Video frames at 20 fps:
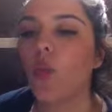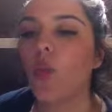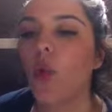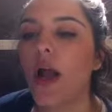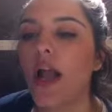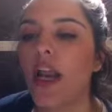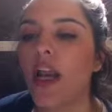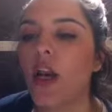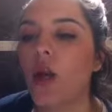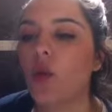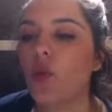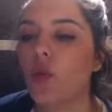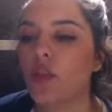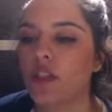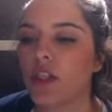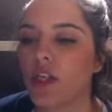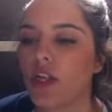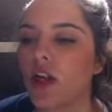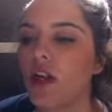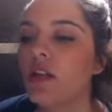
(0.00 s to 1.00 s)
When was
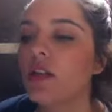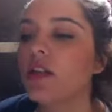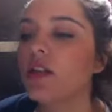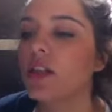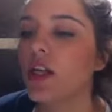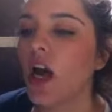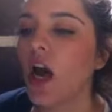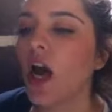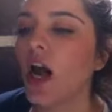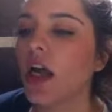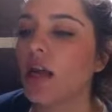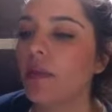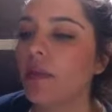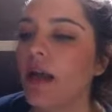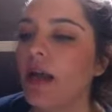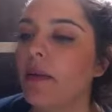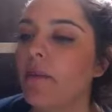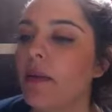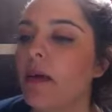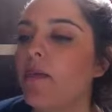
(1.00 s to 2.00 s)
the last time
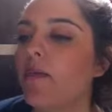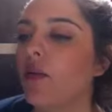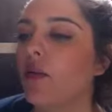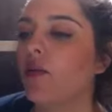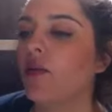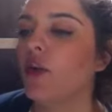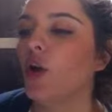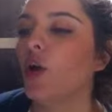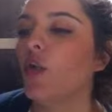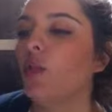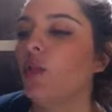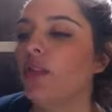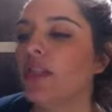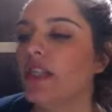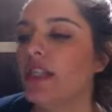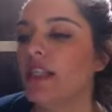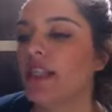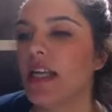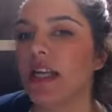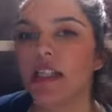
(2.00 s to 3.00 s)
a member of the
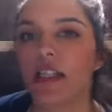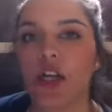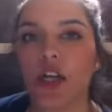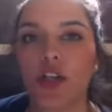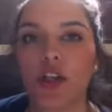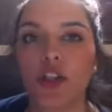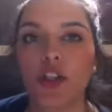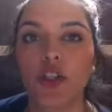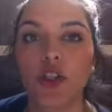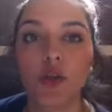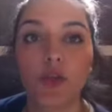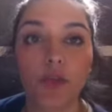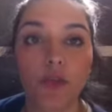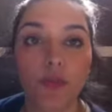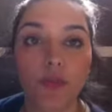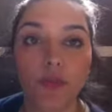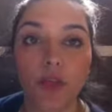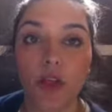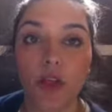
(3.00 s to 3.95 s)
opposite sex hugged you?